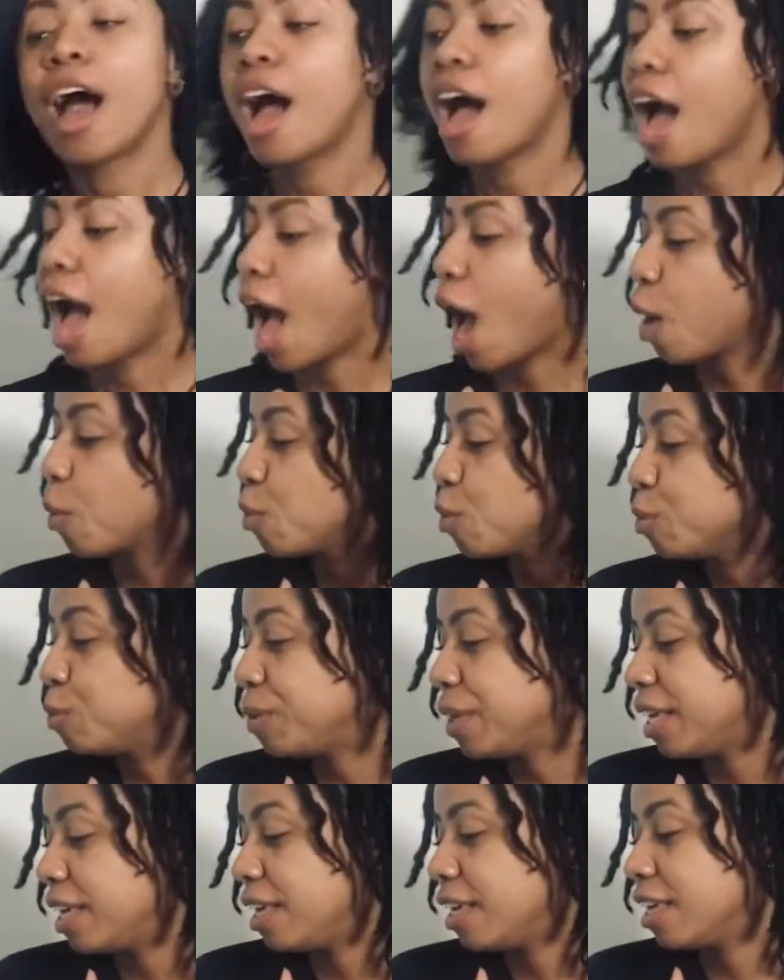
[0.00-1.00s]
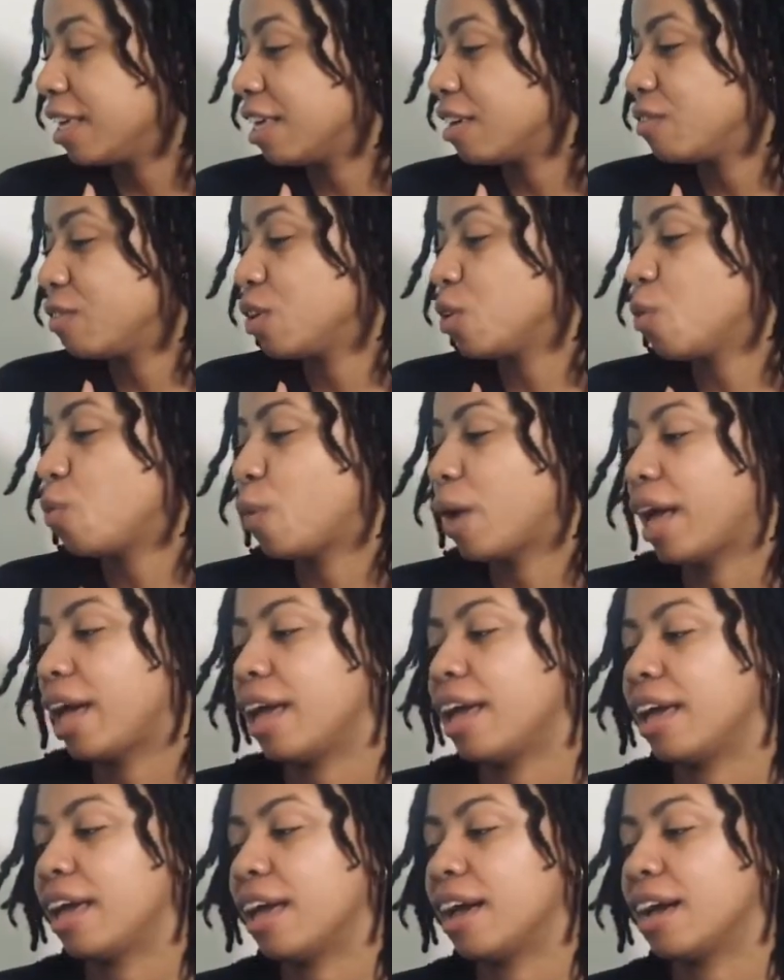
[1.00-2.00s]
I will be giving
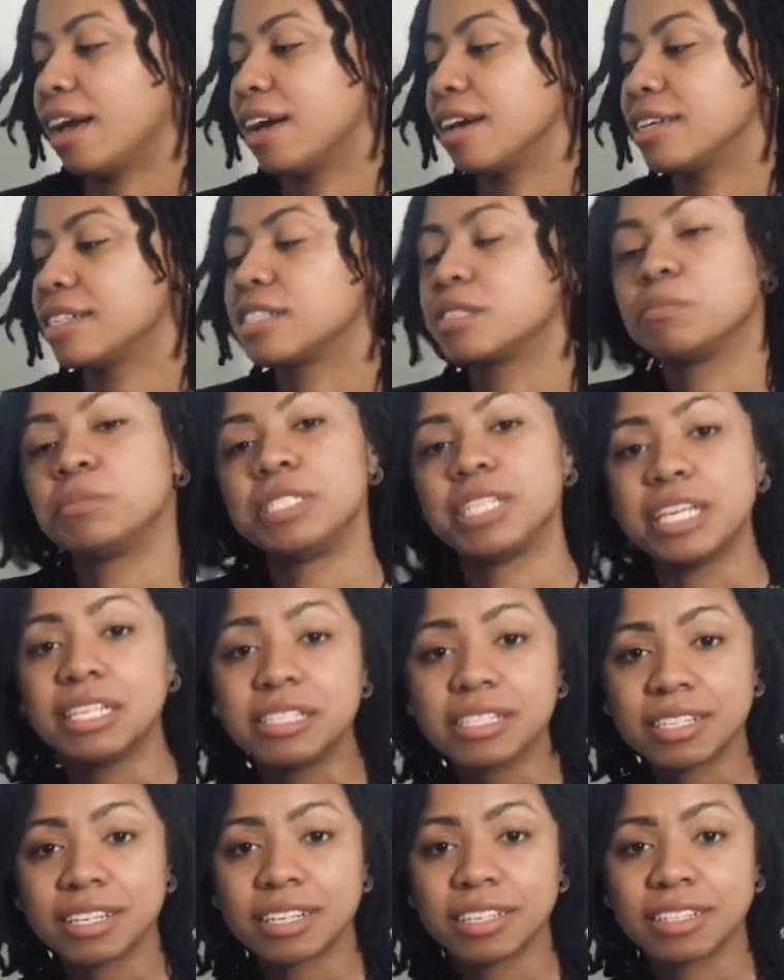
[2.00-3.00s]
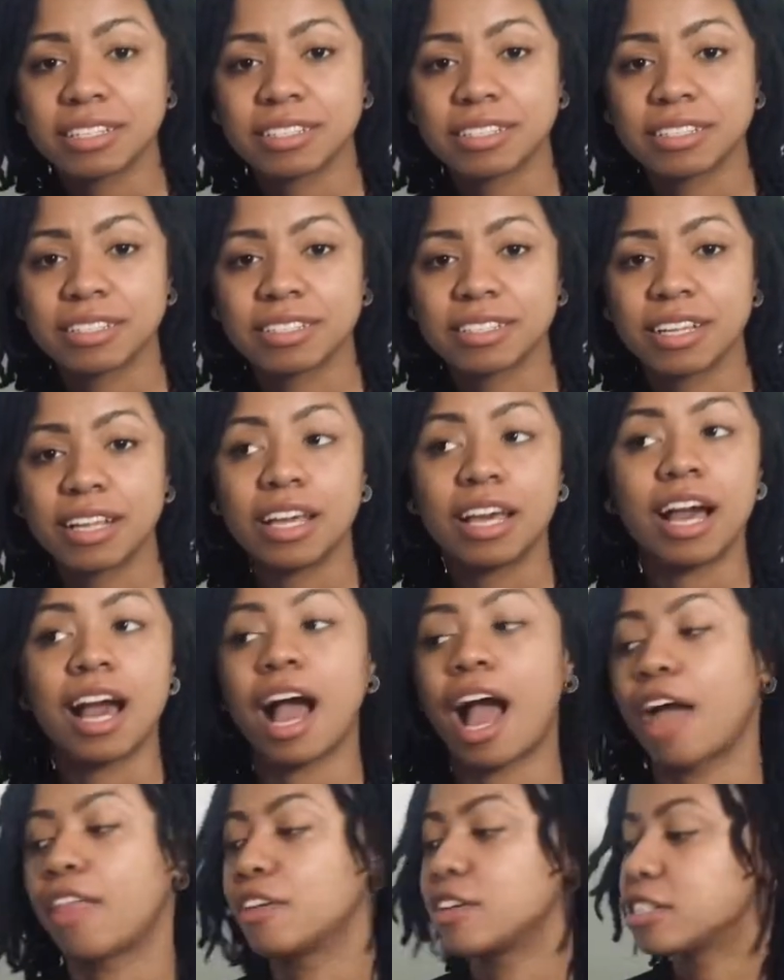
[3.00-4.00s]
away some disc,
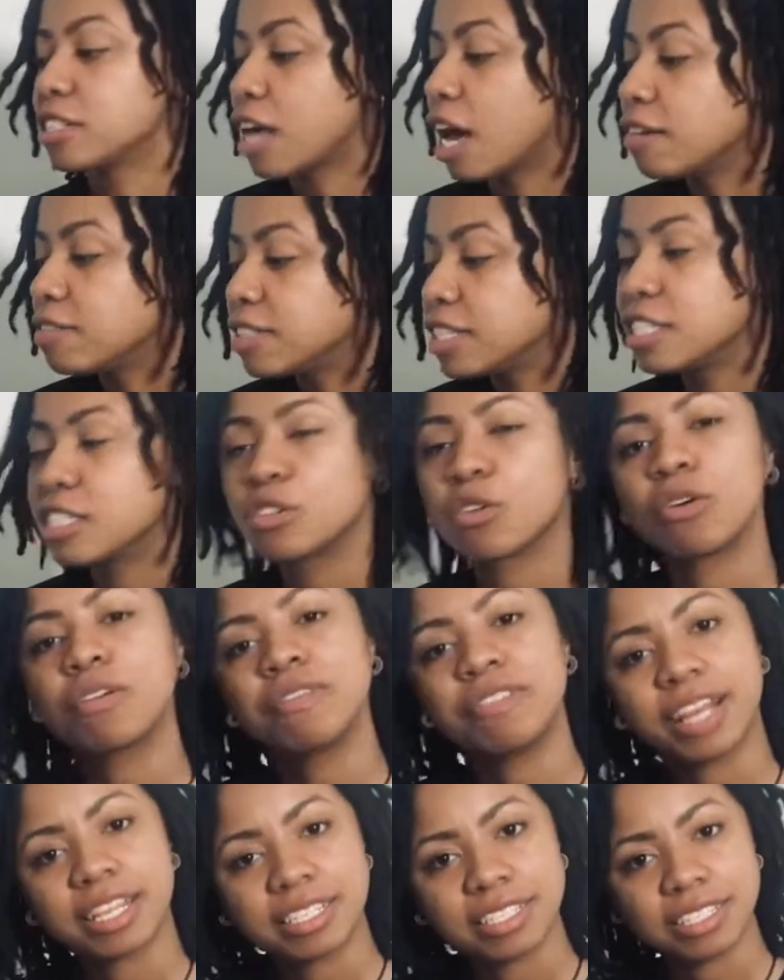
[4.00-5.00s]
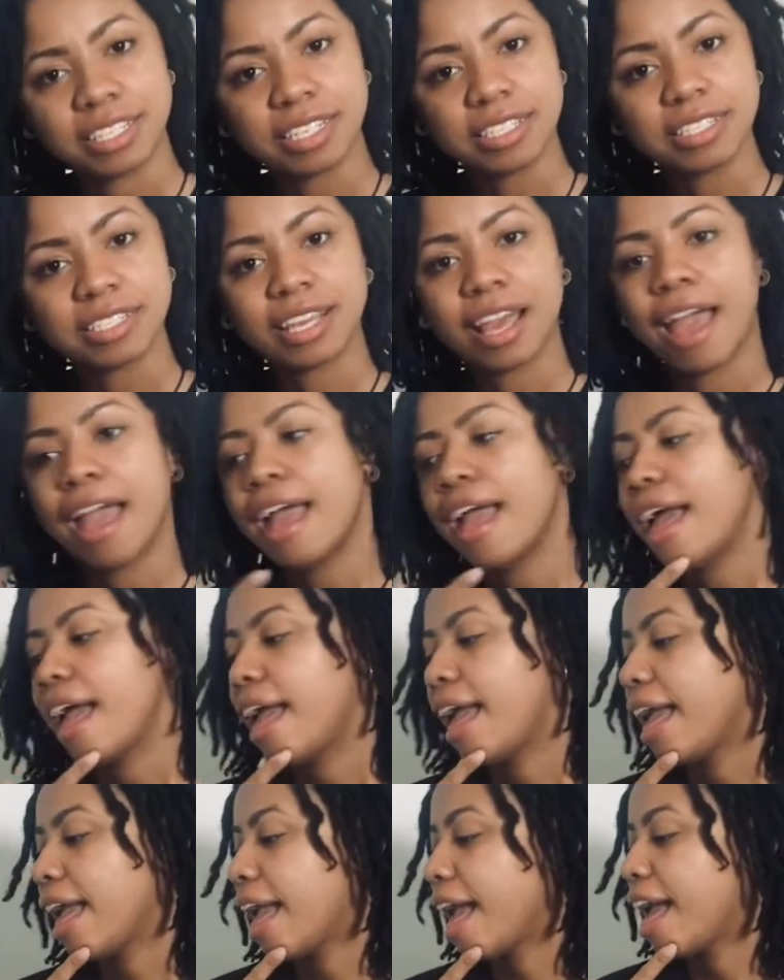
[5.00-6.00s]
either soft disc or flex disc,
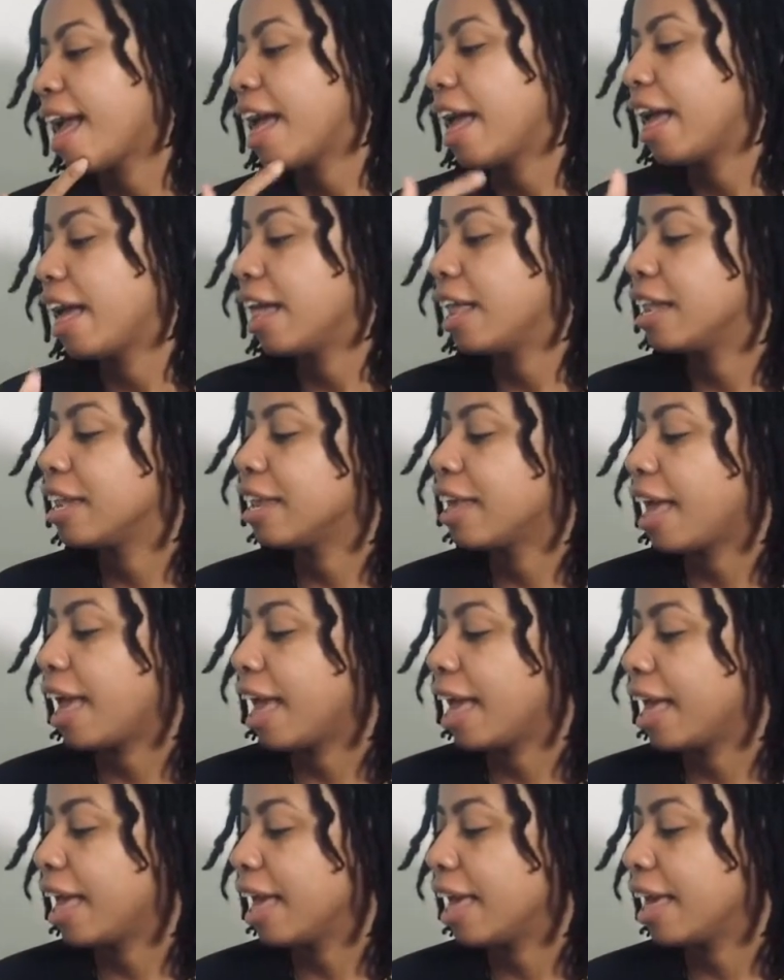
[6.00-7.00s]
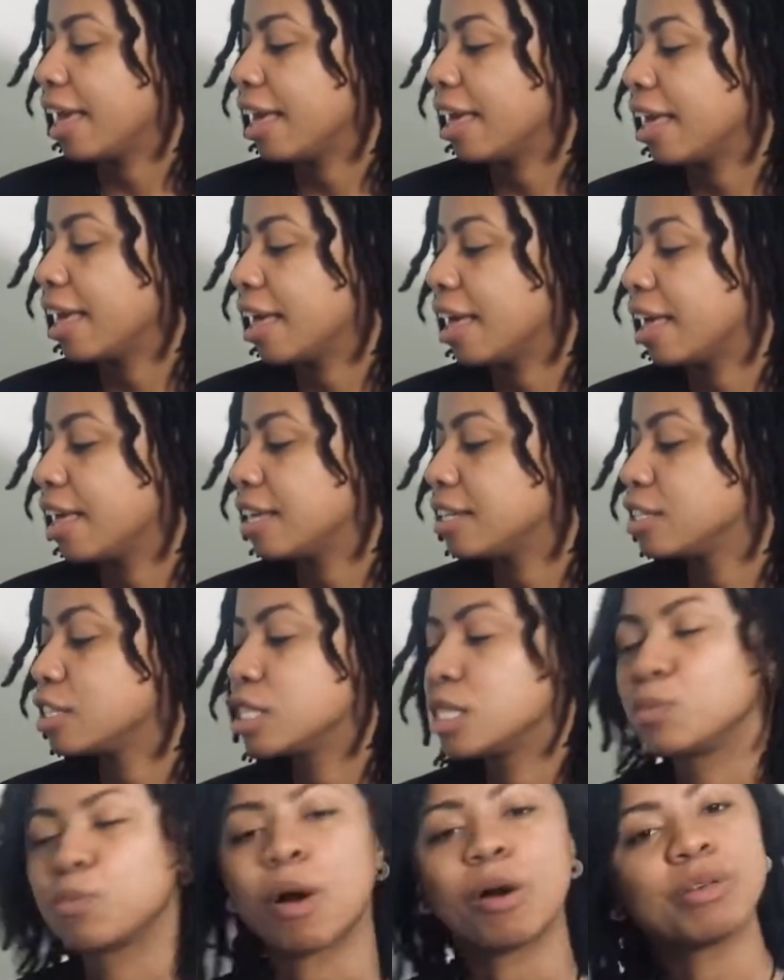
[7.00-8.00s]
and a
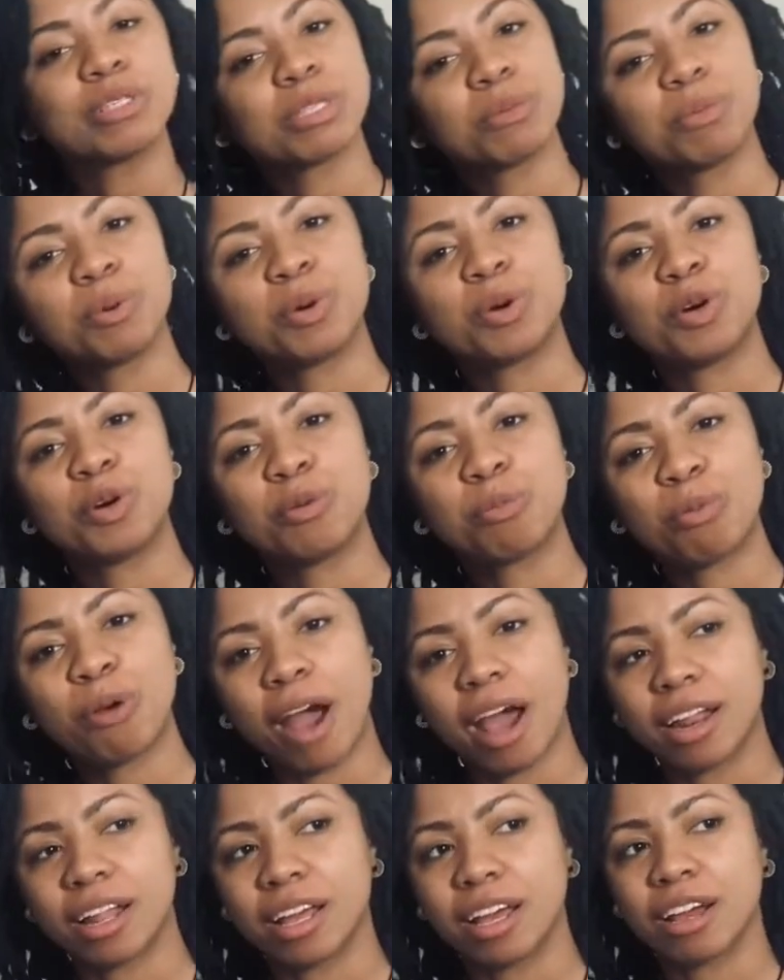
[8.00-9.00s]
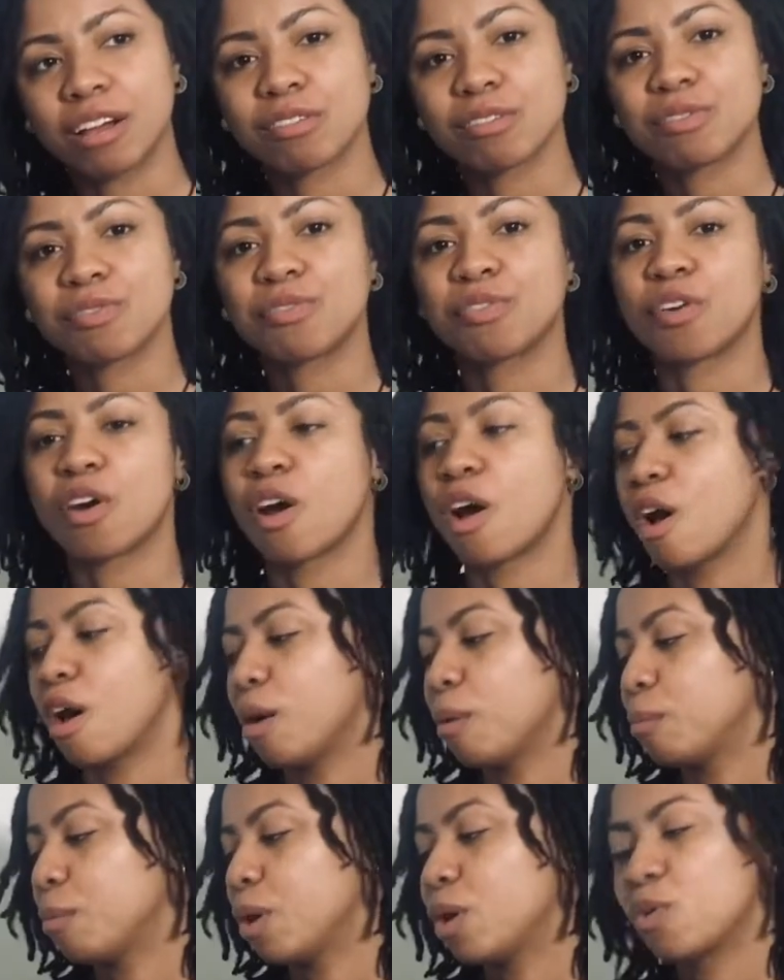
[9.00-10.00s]
disposable product
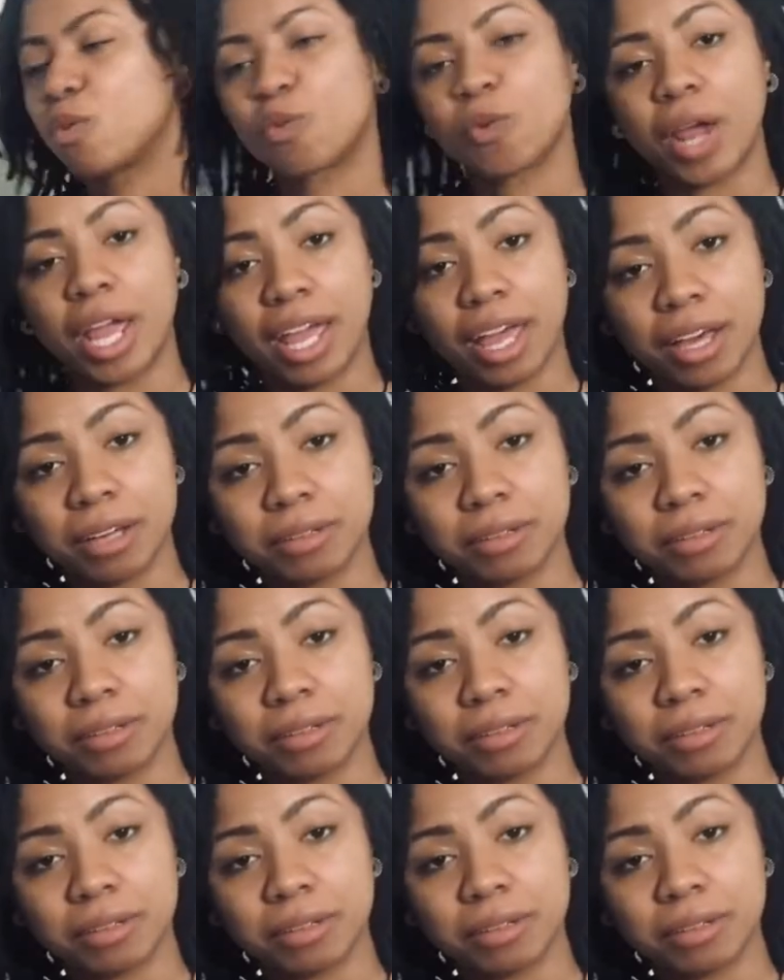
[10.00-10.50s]
from Rael.